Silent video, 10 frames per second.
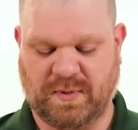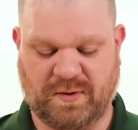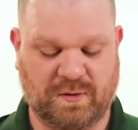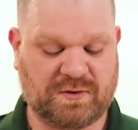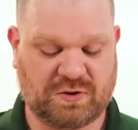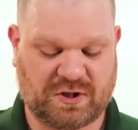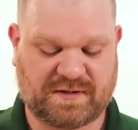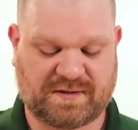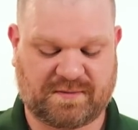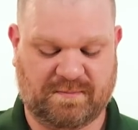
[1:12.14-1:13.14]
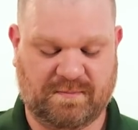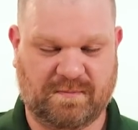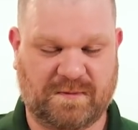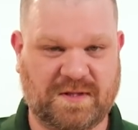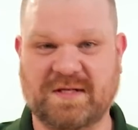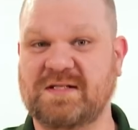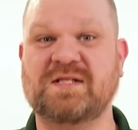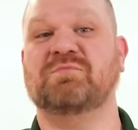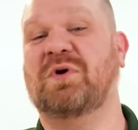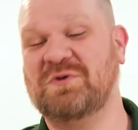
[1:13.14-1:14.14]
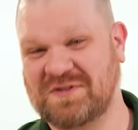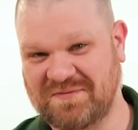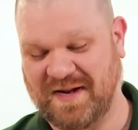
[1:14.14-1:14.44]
But those are just the things he's most